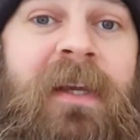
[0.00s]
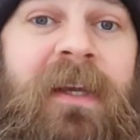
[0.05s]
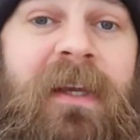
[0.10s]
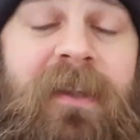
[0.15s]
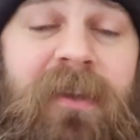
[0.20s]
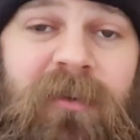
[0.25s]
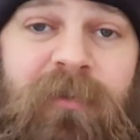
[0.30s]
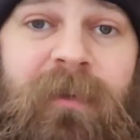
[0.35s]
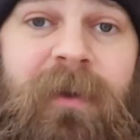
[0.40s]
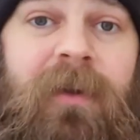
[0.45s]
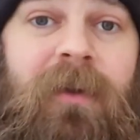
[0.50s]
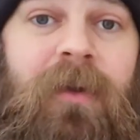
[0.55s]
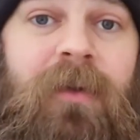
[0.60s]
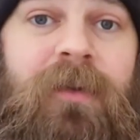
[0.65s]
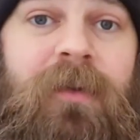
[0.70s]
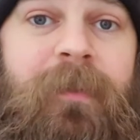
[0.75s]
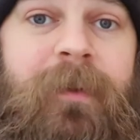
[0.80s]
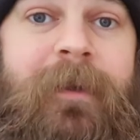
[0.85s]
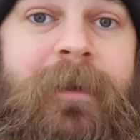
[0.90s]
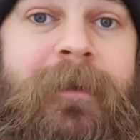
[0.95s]
It does mean a lot
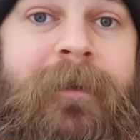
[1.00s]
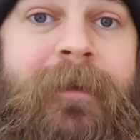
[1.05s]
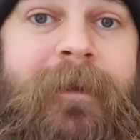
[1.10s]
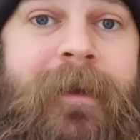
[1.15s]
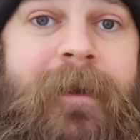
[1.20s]
to me.